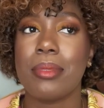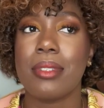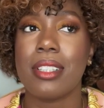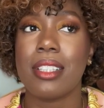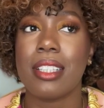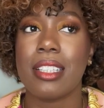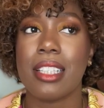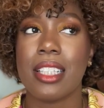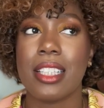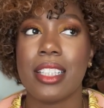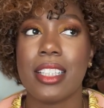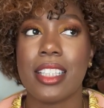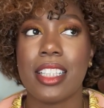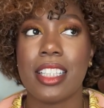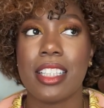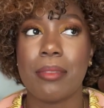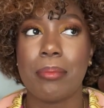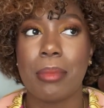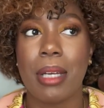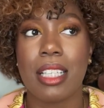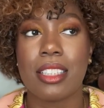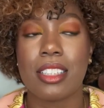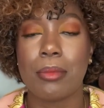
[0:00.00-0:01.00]
And I think
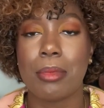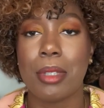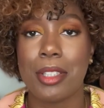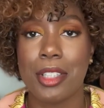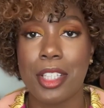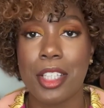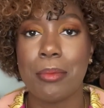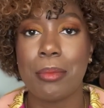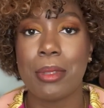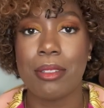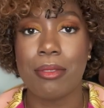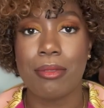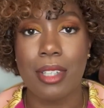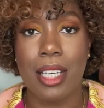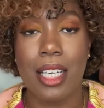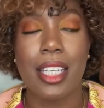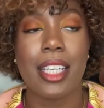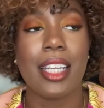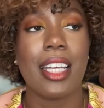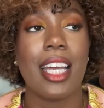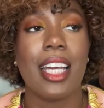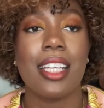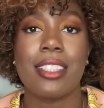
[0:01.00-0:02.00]
basketball could be
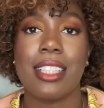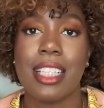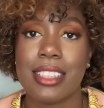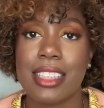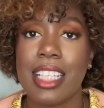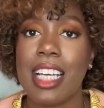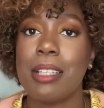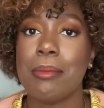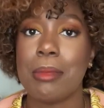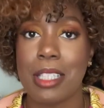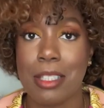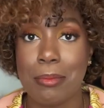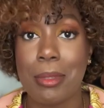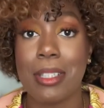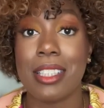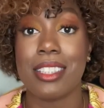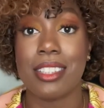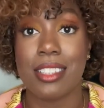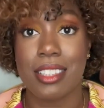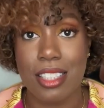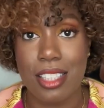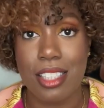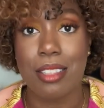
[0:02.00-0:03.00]
fun. And that's how I made my
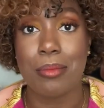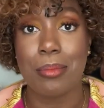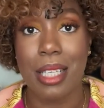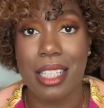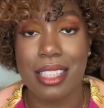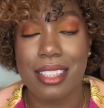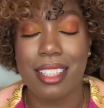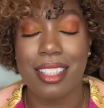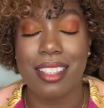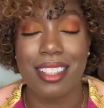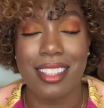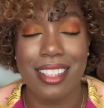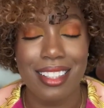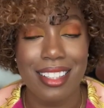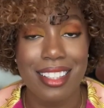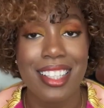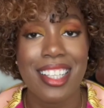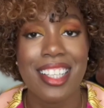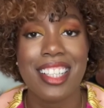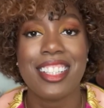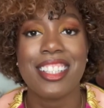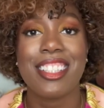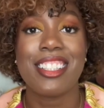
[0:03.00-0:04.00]
decision basically
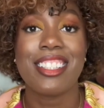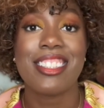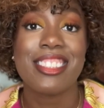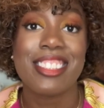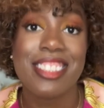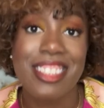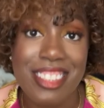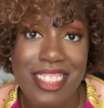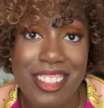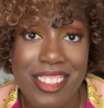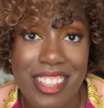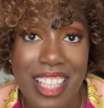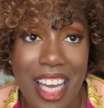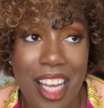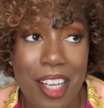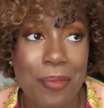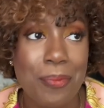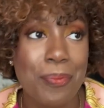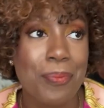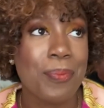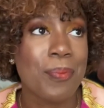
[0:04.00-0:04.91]
to do that.